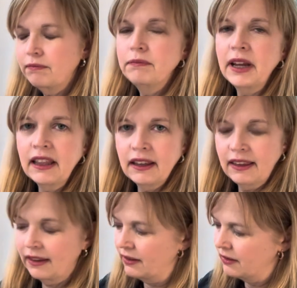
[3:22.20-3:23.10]
paint like
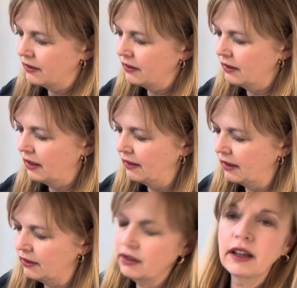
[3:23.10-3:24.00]
this and
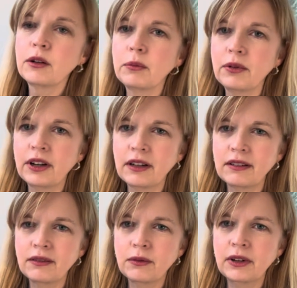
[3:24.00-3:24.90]
then kind of
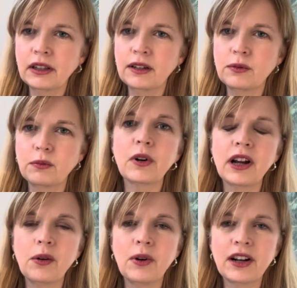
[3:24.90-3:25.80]
realize what
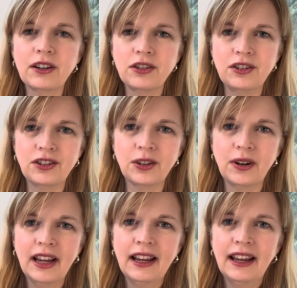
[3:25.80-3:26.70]
I wanted to do
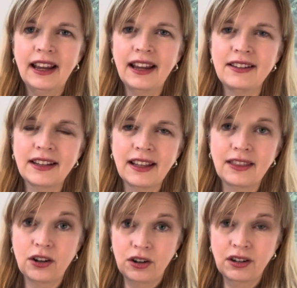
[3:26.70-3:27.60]
and to get
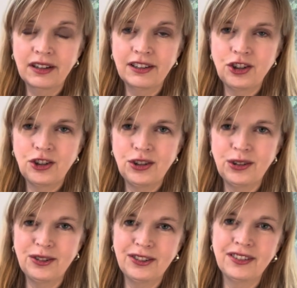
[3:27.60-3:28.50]
the courage
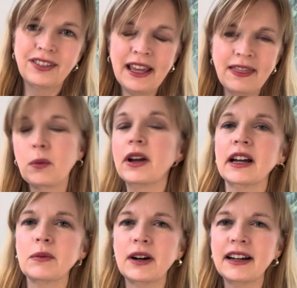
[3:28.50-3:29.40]
to paint the way
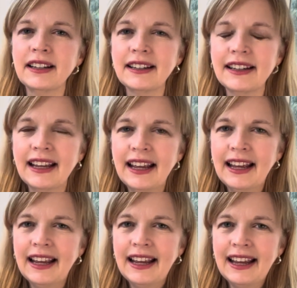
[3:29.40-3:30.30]
I wanted.
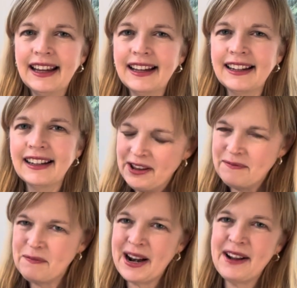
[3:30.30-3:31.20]
And
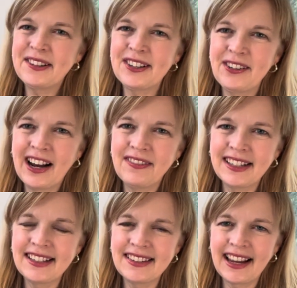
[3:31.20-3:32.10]
when I was a graphic
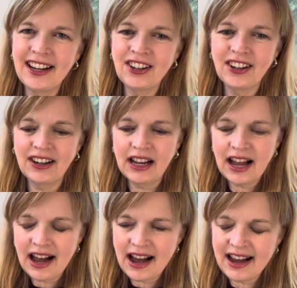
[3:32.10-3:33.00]
designer,
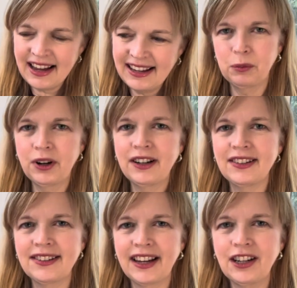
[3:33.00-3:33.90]
I bring a
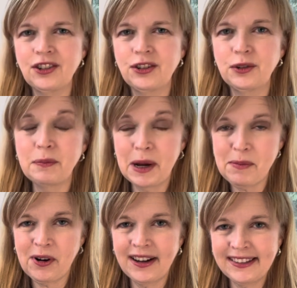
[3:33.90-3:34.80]
design to my
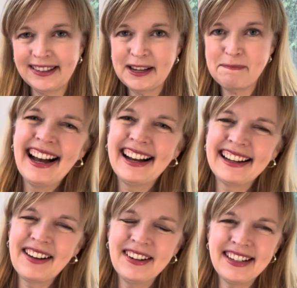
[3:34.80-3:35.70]
boss.
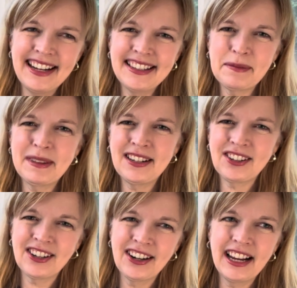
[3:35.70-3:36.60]
I would take something to
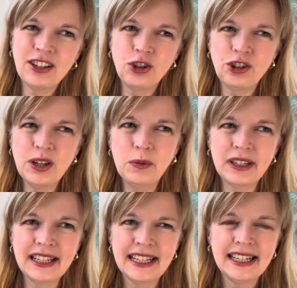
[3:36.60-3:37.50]
her and she would